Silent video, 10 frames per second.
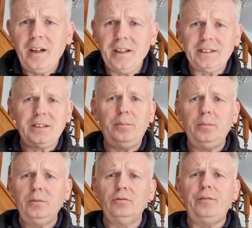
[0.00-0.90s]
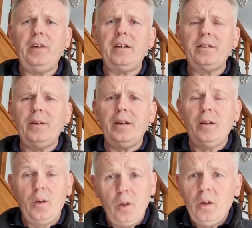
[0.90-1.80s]
as some refer to it,
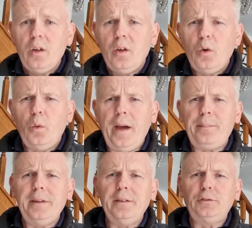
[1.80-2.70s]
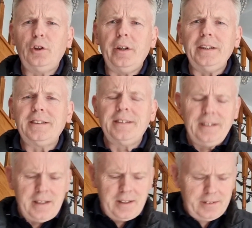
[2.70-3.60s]
weapon of choice.
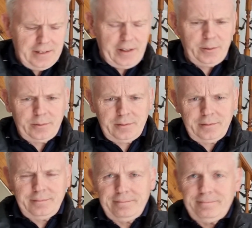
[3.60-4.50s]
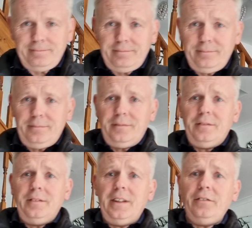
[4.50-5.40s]
Now,
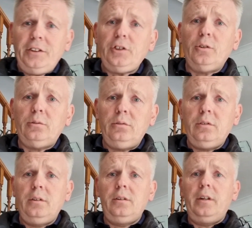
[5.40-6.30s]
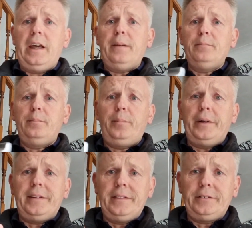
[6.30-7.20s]
the original
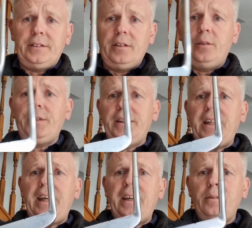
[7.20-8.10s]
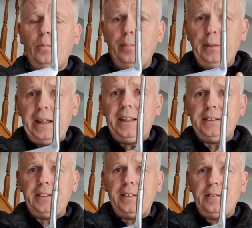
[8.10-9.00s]
putters of the day were
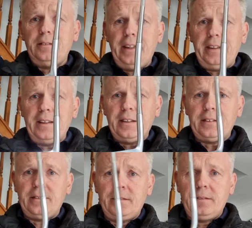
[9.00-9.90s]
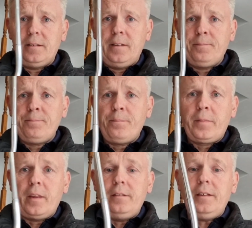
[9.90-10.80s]
blades like this.
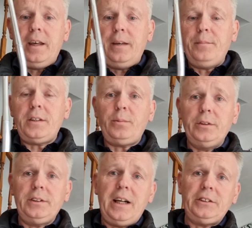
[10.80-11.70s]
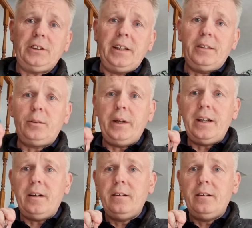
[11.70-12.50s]
This one's actually quite